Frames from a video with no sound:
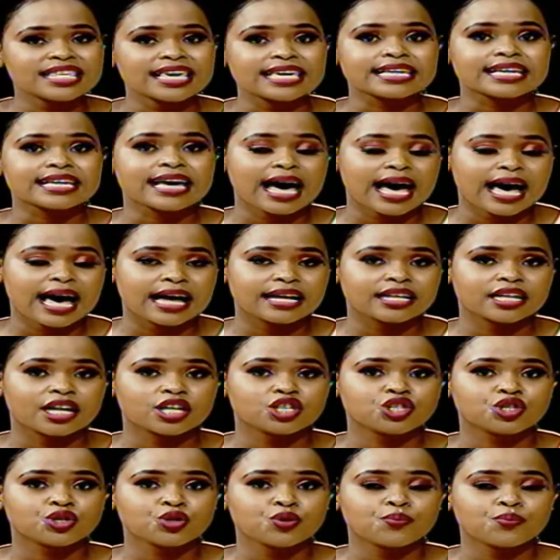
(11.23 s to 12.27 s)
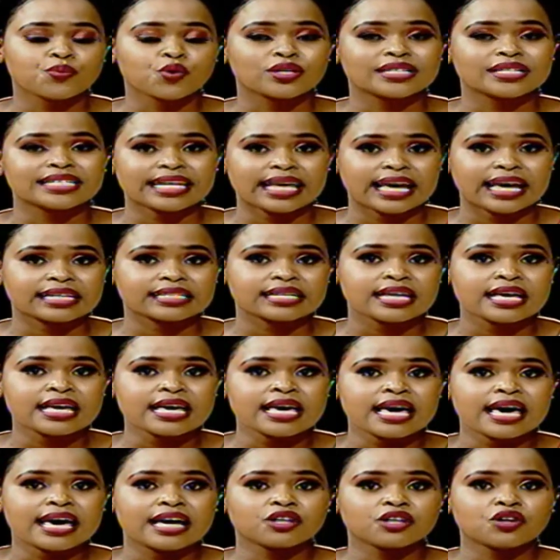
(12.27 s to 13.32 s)
they can uh, to protect
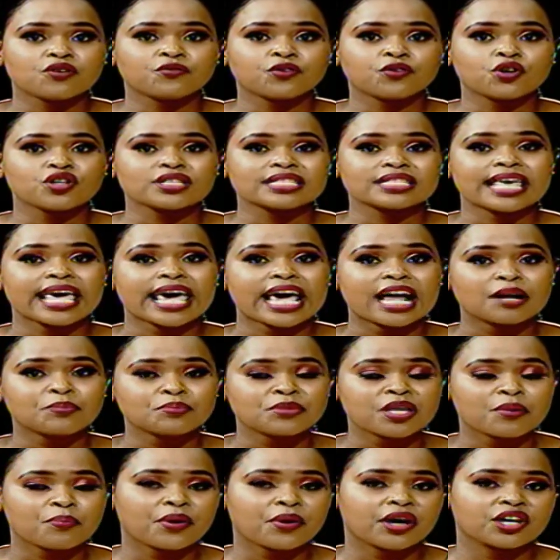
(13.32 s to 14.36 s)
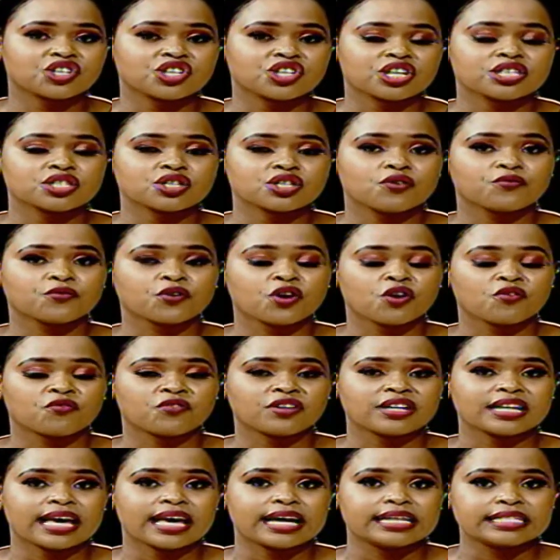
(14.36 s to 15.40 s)
and, of course, help the patients of
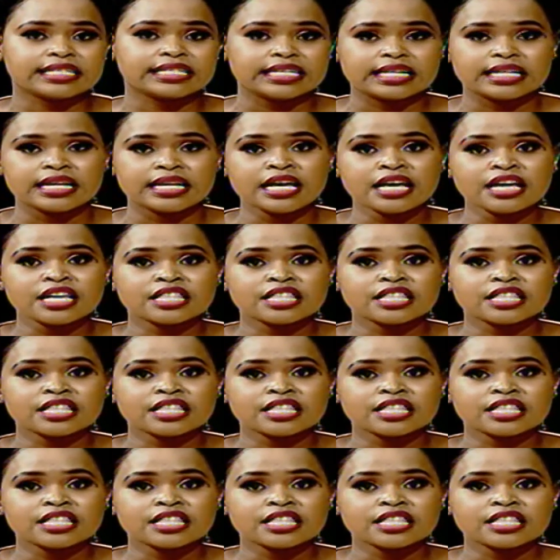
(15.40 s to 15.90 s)
COVID-19.